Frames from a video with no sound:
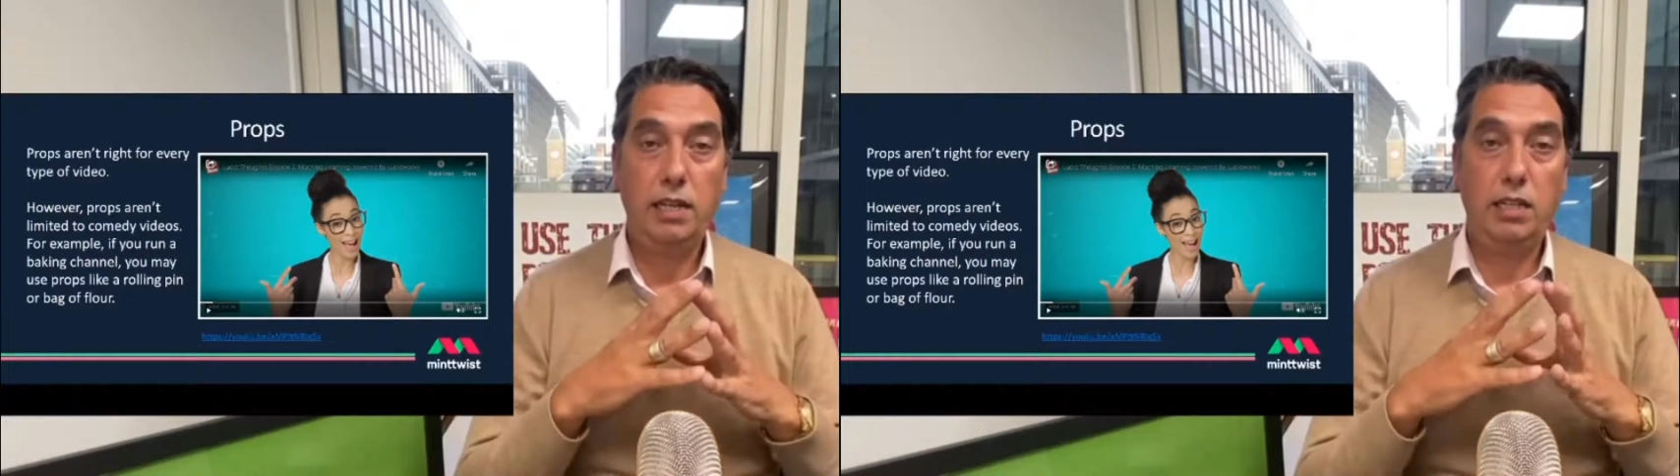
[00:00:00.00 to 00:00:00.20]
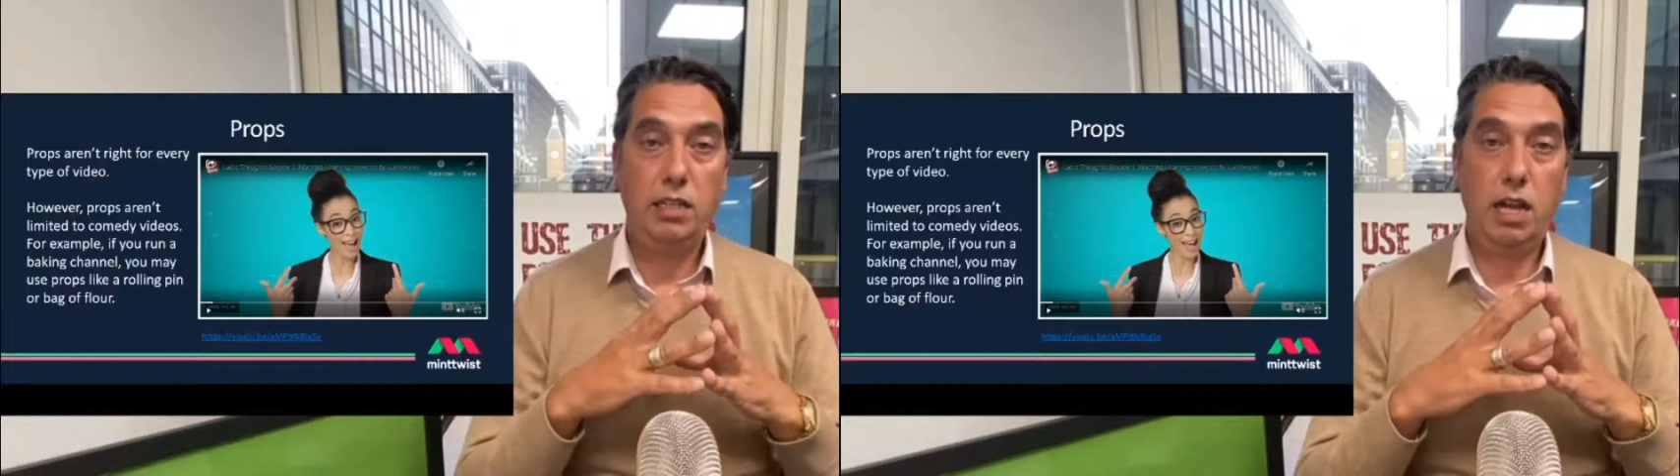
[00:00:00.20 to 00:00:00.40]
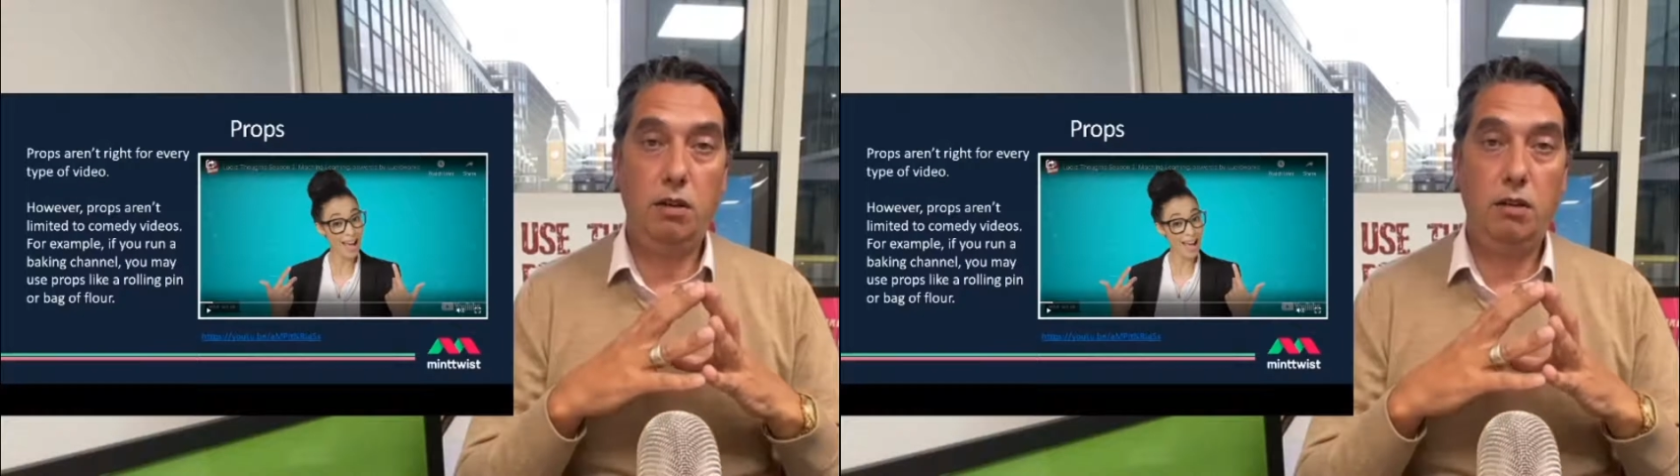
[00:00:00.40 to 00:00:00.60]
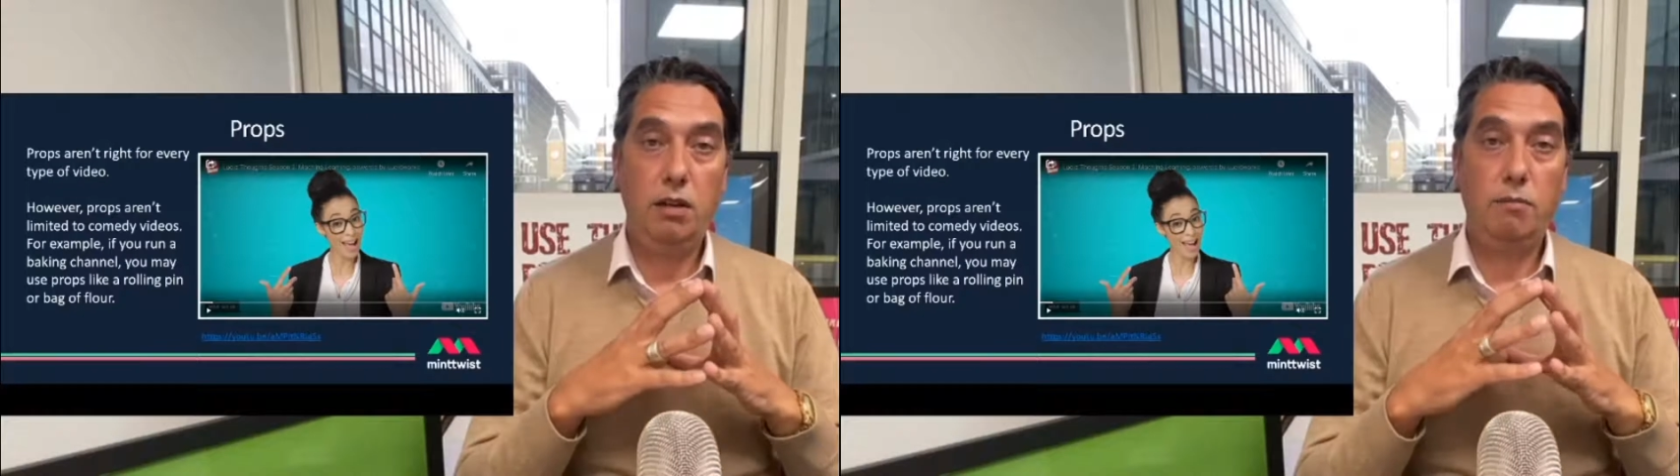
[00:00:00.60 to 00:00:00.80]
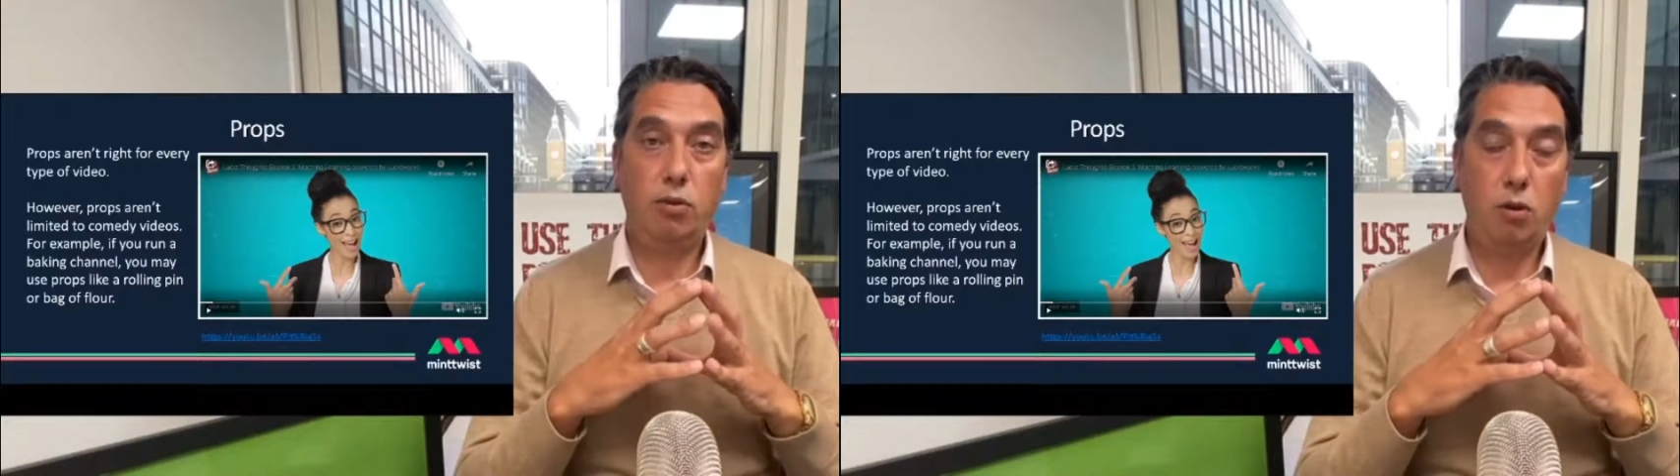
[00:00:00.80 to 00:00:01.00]
So
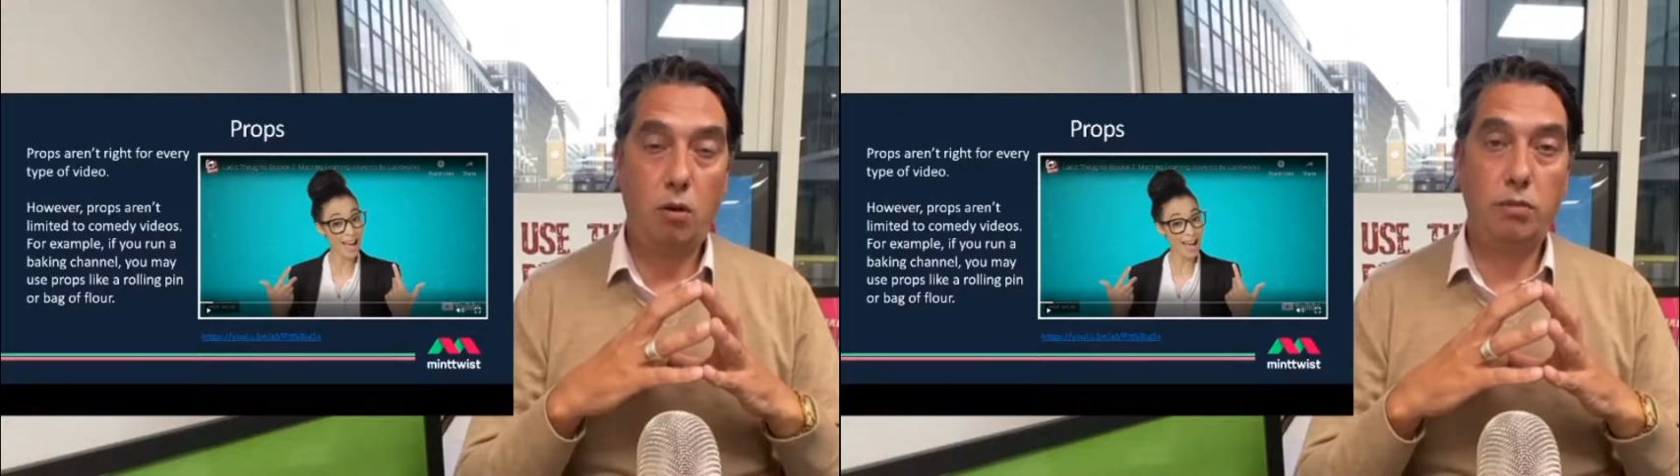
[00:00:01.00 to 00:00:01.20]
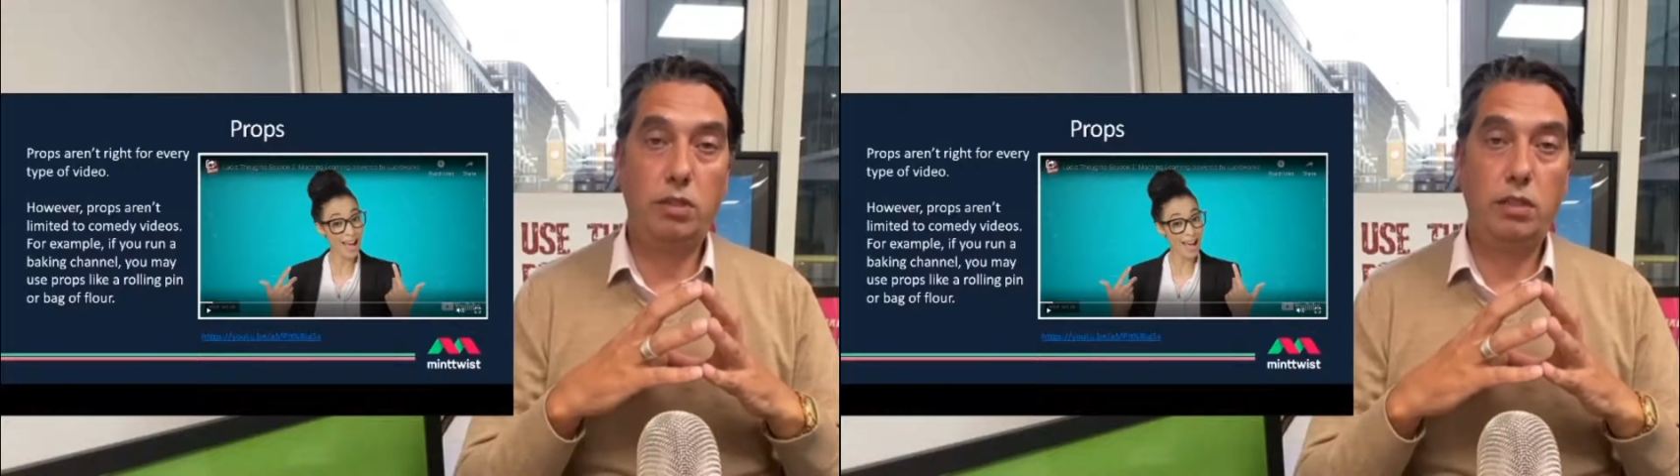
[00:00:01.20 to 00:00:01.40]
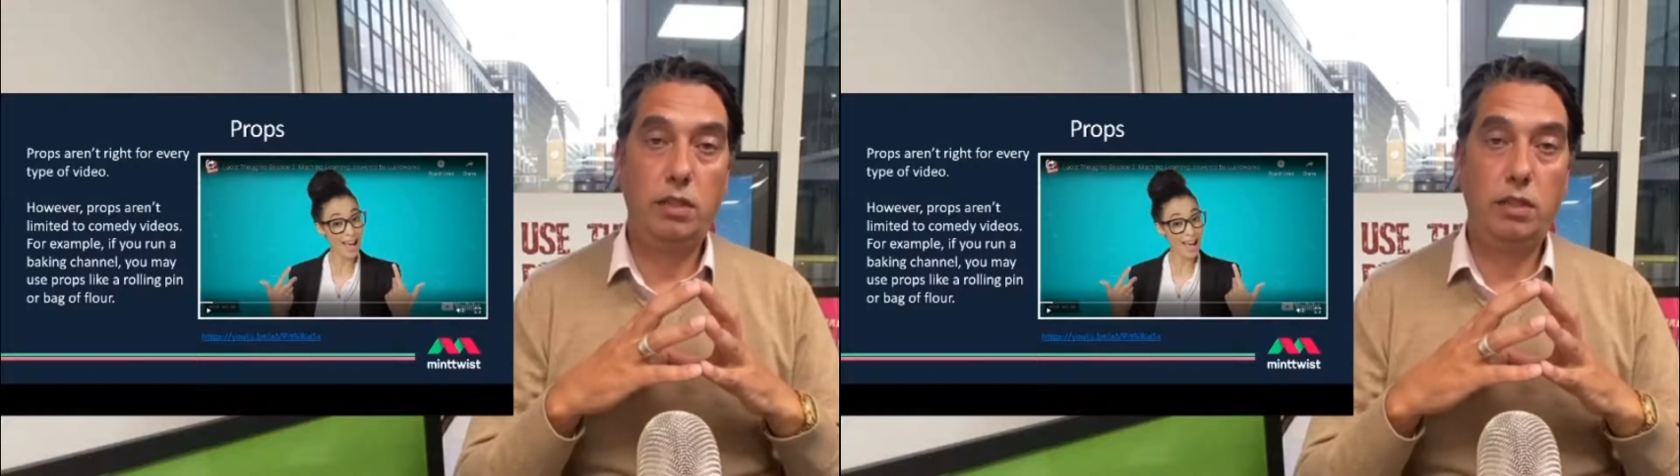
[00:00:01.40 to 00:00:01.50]
props